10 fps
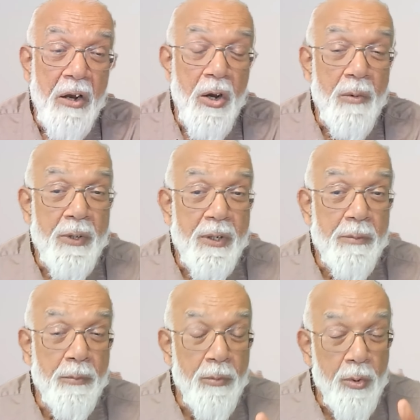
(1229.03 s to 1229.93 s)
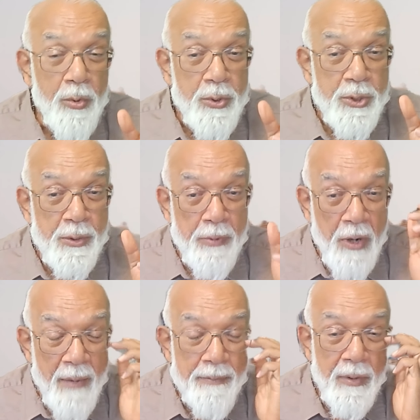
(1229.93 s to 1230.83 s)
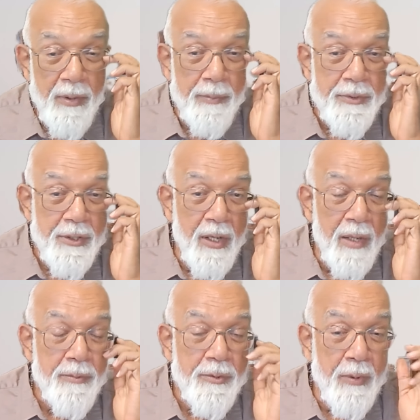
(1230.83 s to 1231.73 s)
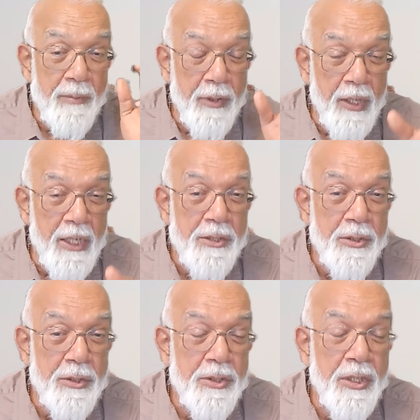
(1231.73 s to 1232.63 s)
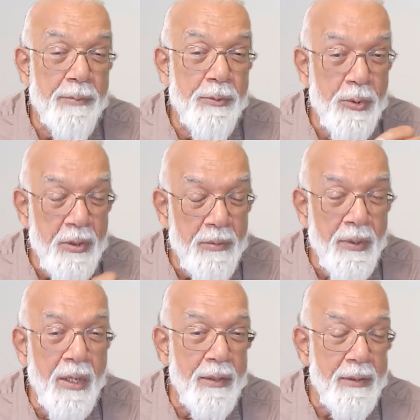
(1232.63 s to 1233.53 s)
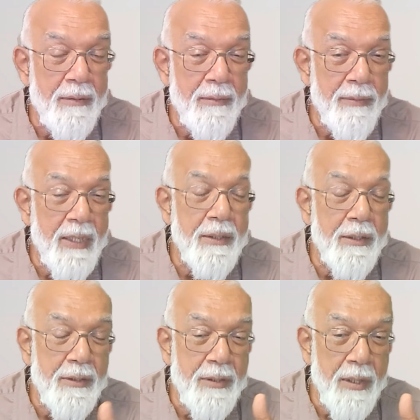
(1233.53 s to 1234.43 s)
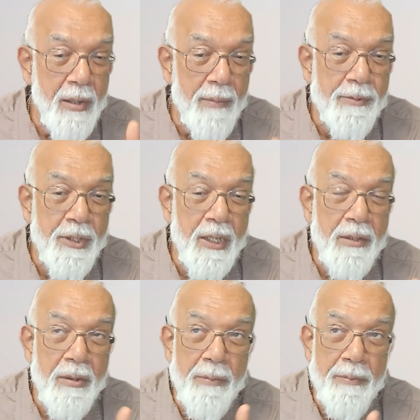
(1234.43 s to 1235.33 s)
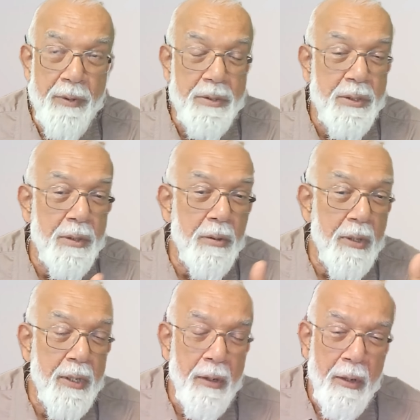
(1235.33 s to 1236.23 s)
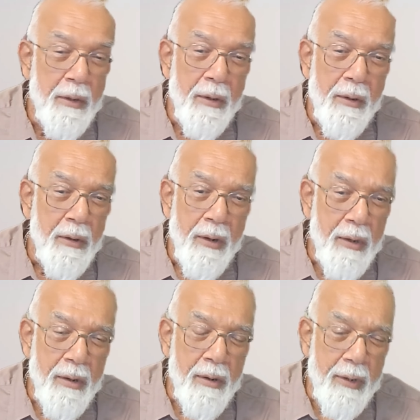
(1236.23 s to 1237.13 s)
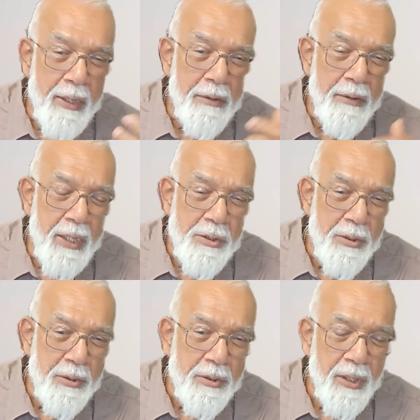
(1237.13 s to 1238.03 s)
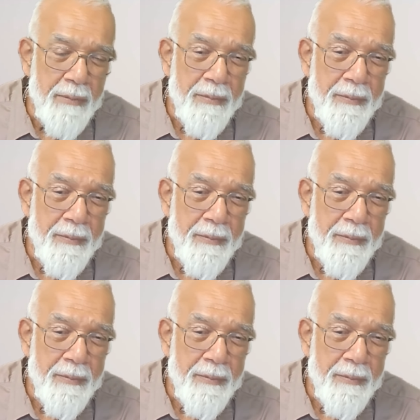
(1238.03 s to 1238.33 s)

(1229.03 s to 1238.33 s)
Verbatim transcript: our most problems comes from relationship to the world whether it is an object or a person or a, or a relationship